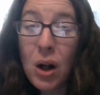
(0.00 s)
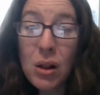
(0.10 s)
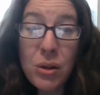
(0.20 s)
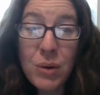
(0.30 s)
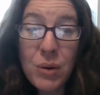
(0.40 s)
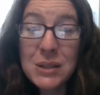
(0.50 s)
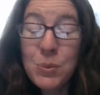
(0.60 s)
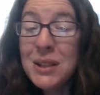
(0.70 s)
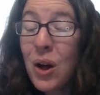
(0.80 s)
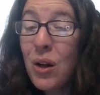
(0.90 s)
all of the
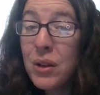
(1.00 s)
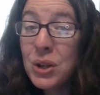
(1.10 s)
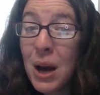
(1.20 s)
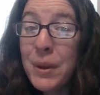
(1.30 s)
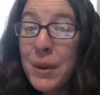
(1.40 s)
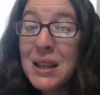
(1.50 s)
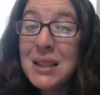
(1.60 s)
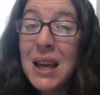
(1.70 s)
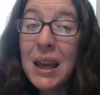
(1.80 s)
recipes, all the shopping list,